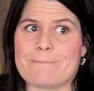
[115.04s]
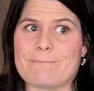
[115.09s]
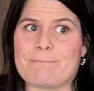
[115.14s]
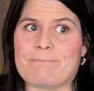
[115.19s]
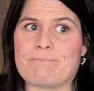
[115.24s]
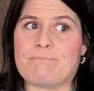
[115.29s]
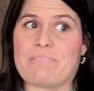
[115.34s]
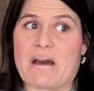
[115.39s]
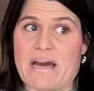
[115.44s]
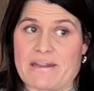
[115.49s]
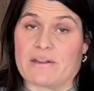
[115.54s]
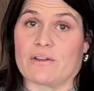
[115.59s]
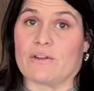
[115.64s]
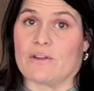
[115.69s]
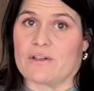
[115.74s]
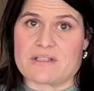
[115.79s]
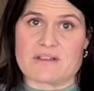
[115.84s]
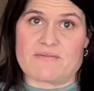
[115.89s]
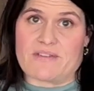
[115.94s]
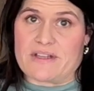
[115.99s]
by the
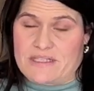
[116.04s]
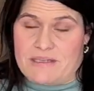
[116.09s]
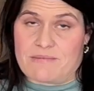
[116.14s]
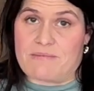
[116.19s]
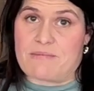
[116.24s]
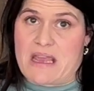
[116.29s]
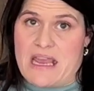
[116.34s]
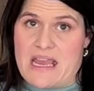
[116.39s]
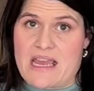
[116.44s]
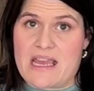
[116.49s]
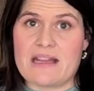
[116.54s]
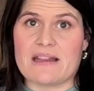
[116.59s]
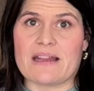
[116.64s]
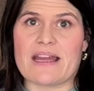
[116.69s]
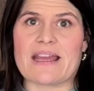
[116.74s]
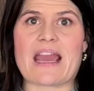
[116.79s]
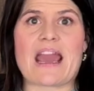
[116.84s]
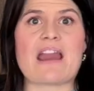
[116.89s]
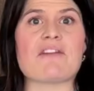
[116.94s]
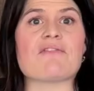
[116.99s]
looks of it to me.
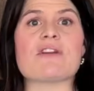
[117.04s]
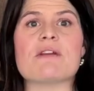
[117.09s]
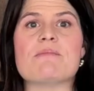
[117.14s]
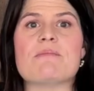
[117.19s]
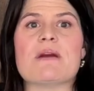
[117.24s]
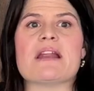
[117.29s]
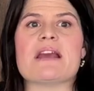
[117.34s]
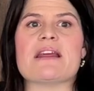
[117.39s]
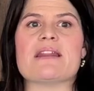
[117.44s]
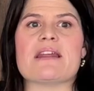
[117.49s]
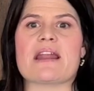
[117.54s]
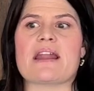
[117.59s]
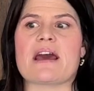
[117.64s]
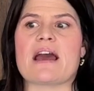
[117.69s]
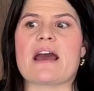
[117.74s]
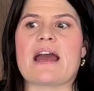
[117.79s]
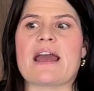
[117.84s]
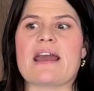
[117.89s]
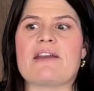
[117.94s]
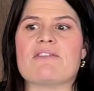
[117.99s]
Like everybody that
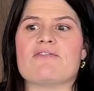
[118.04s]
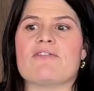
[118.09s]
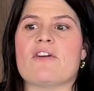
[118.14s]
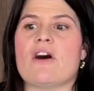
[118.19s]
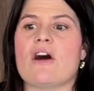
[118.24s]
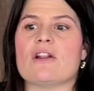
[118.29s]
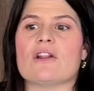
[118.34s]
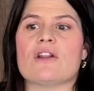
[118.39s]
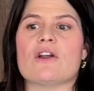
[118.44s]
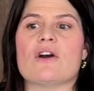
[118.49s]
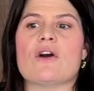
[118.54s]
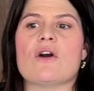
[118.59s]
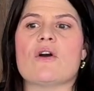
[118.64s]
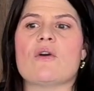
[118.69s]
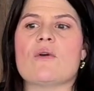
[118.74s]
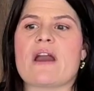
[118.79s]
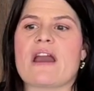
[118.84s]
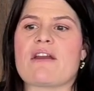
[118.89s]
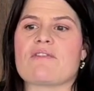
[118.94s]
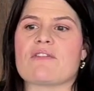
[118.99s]
I
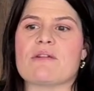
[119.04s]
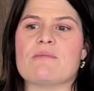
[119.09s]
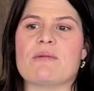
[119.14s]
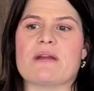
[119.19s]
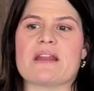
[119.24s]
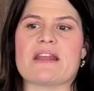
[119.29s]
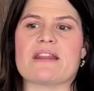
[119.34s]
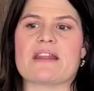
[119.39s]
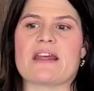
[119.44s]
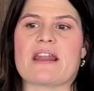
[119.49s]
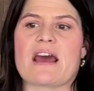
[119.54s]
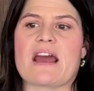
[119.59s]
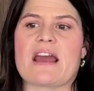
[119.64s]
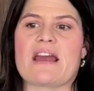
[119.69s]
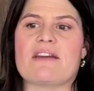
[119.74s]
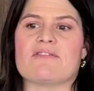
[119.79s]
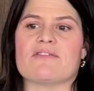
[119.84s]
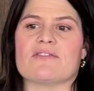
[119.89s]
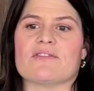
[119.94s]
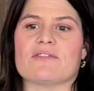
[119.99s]
follow, everybody that
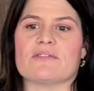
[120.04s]
I've